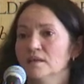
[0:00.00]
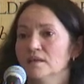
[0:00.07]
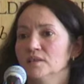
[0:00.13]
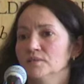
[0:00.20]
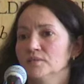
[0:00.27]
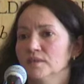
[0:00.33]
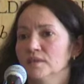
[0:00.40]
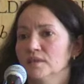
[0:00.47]

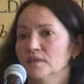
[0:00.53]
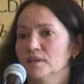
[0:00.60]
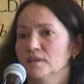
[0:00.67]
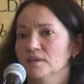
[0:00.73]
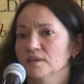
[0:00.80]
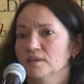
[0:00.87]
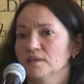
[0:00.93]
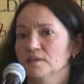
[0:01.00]

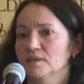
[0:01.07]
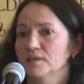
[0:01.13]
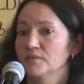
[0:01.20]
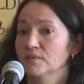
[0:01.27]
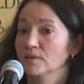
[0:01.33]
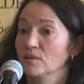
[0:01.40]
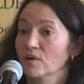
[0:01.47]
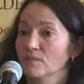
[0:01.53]

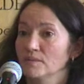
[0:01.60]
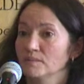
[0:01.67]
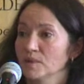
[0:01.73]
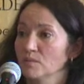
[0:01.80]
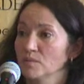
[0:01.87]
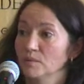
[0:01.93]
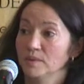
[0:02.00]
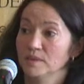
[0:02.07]
if the
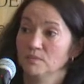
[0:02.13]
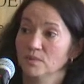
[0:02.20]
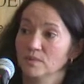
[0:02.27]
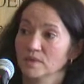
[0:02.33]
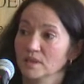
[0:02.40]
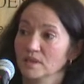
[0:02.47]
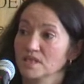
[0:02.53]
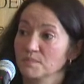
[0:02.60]
government will be
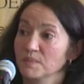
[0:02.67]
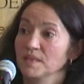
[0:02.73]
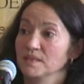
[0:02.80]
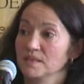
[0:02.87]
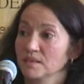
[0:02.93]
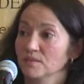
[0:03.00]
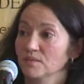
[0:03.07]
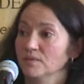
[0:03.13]
more
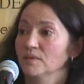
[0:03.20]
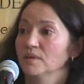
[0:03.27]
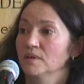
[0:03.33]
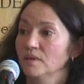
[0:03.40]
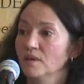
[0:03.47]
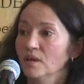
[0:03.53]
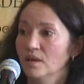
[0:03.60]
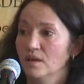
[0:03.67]
explicit of
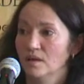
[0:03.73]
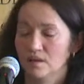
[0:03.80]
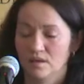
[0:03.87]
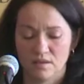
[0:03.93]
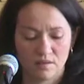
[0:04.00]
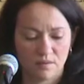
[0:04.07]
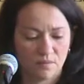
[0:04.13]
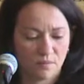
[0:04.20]

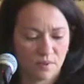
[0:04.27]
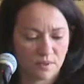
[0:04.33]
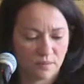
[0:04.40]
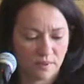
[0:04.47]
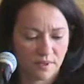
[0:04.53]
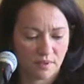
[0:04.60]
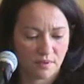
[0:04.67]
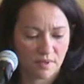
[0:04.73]
what
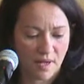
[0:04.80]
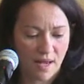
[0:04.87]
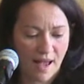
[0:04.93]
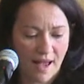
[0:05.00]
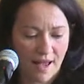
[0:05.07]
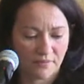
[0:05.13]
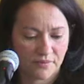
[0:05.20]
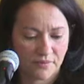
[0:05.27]
we are going to
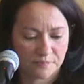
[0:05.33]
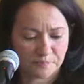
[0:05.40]
have.